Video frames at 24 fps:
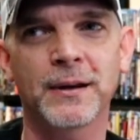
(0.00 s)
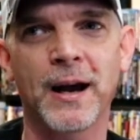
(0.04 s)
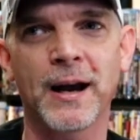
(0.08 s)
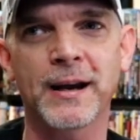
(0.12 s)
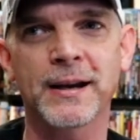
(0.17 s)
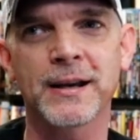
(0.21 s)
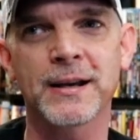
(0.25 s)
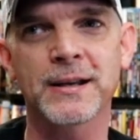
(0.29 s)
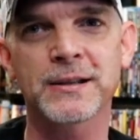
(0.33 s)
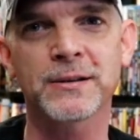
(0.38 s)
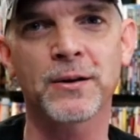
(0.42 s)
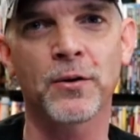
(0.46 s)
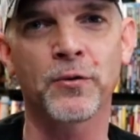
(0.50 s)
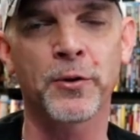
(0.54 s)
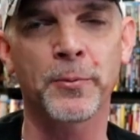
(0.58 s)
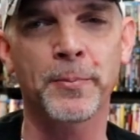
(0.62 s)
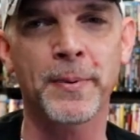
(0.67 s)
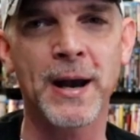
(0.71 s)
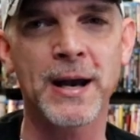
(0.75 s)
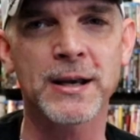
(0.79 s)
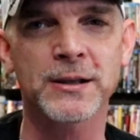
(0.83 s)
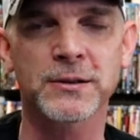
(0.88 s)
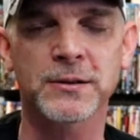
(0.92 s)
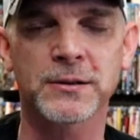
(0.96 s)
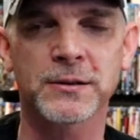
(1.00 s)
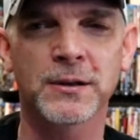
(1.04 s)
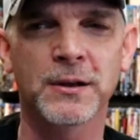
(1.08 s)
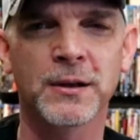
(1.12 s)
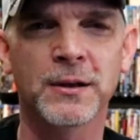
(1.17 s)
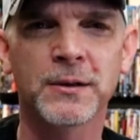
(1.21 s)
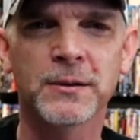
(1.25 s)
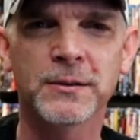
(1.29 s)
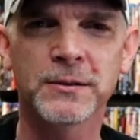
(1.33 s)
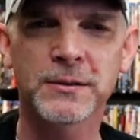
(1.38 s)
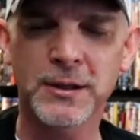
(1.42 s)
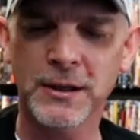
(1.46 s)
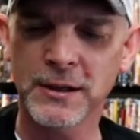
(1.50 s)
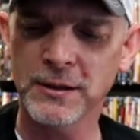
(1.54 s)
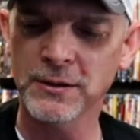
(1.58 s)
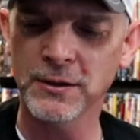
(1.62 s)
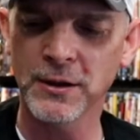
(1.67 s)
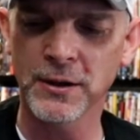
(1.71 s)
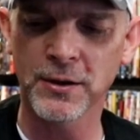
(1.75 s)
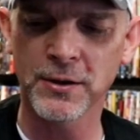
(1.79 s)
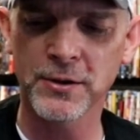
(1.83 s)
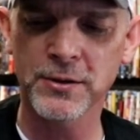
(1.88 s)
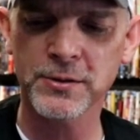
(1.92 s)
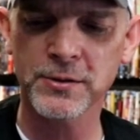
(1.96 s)
I guess, over the past 10
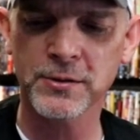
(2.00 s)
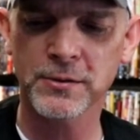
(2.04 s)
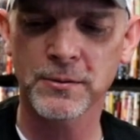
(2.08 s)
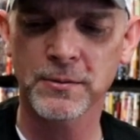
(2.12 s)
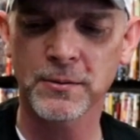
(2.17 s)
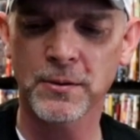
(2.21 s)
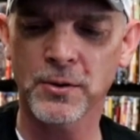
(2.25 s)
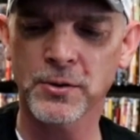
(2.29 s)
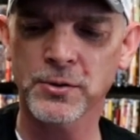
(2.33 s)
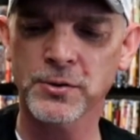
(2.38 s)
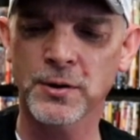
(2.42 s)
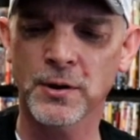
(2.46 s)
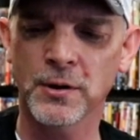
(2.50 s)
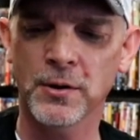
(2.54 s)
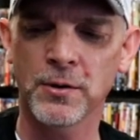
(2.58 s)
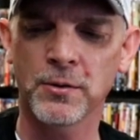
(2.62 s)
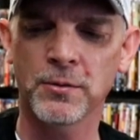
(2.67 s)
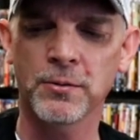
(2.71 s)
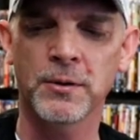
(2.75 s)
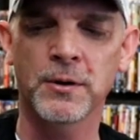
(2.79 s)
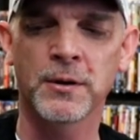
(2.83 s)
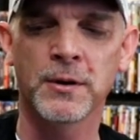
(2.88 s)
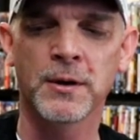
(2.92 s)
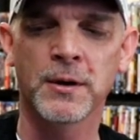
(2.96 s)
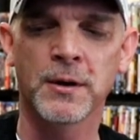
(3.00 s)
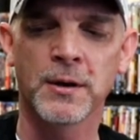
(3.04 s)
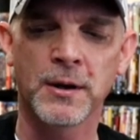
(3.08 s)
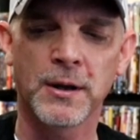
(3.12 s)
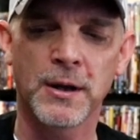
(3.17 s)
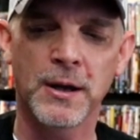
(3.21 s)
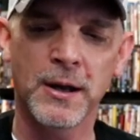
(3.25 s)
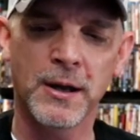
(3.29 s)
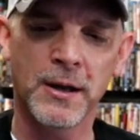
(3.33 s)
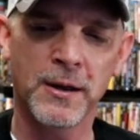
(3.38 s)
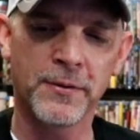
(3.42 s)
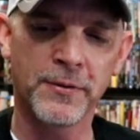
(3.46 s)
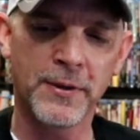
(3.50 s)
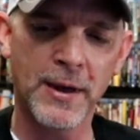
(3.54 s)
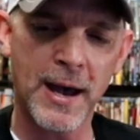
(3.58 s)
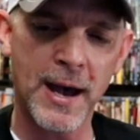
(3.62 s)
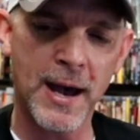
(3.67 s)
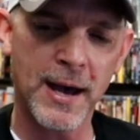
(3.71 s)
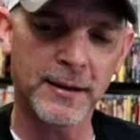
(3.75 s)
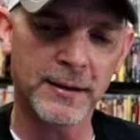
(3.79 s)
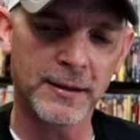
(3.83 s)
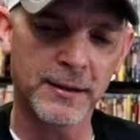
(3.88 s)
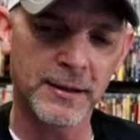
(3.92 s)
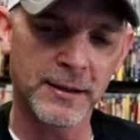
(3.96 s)
years or so, and
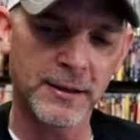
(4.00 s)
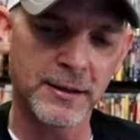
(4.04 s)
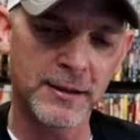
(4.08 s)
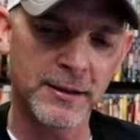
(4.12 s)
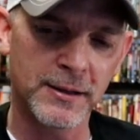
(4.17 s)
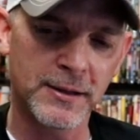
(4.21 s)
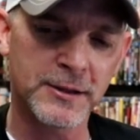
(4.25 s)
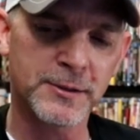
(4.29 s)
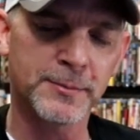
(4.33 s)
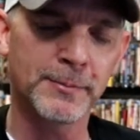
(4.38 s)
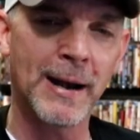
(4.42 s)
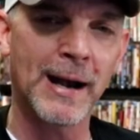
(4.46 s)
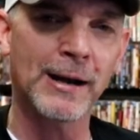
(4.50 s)
that is